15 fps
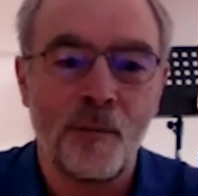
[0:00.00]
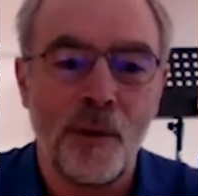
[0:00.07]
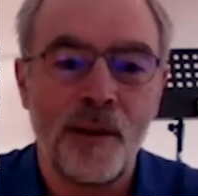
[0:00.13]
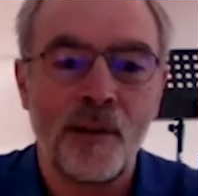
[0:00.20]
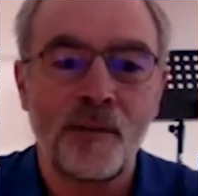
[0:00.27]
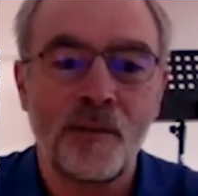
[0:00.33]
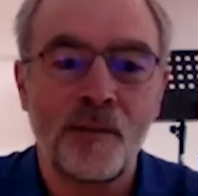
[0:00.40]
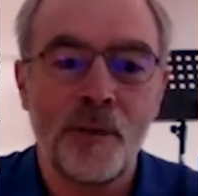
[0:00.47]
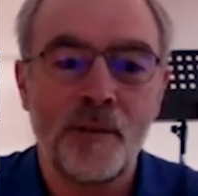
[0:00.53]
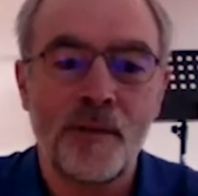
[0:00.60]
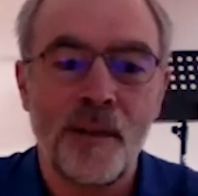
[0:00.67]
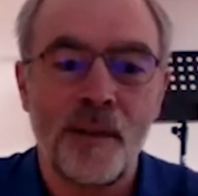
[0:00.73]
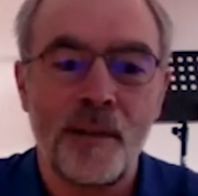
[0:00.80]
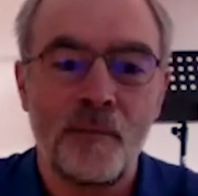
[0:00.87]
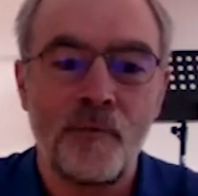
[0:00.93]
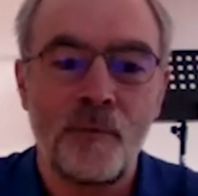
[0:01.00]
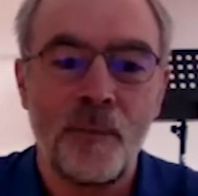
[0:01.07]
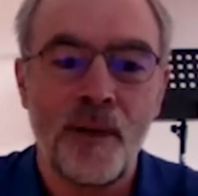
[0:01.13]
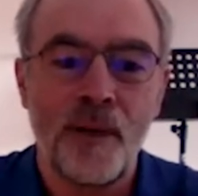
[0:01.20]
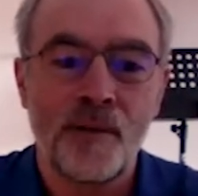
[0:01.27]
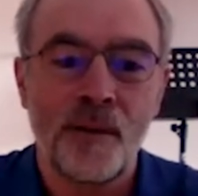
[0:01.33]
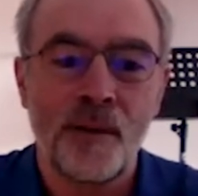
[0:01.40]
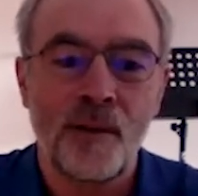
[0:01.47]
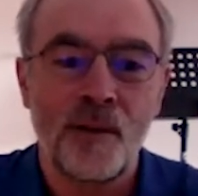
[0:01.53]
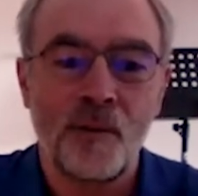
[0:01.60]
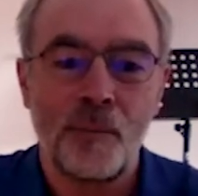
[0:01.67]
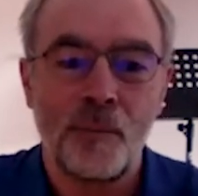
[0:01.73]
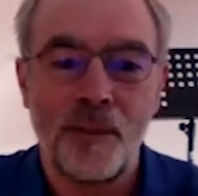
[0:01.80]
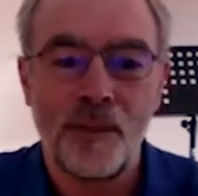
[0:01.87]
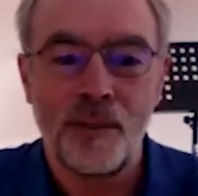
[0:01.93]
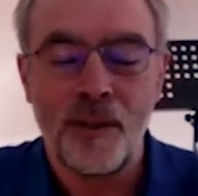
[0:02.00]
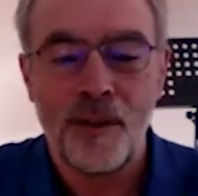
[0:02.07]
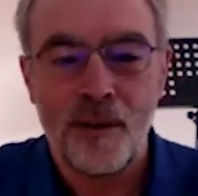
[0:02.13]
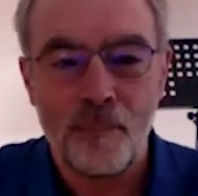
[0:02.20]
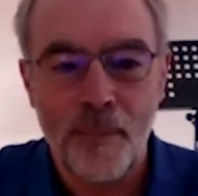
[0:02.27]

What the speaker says: ways in which that information could be